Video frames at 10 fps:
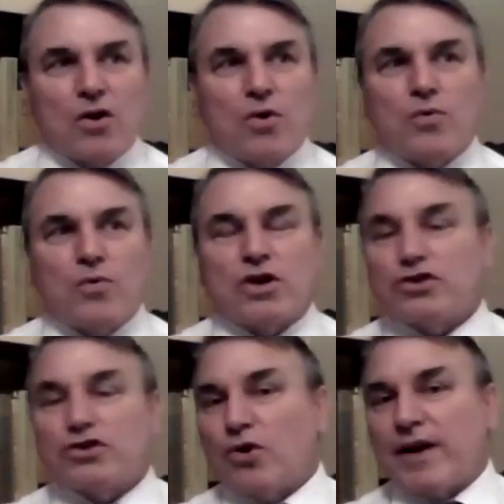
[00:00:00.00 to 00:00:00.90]
called
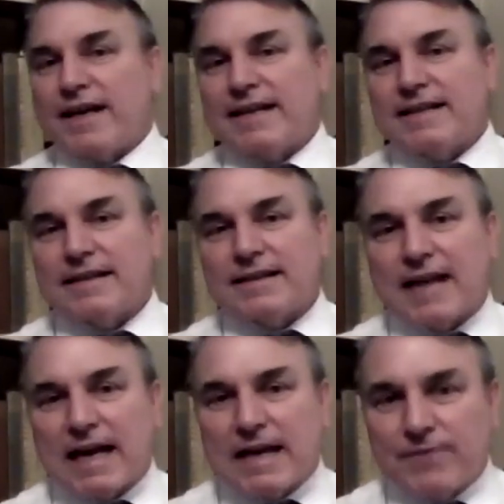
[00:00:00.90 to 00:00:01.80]
Joy
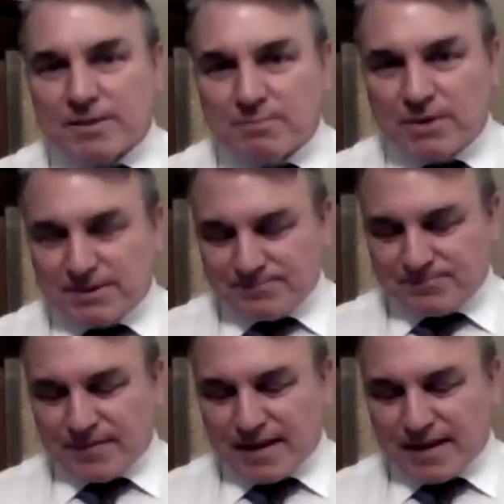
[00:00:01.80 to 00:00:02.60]
Davidman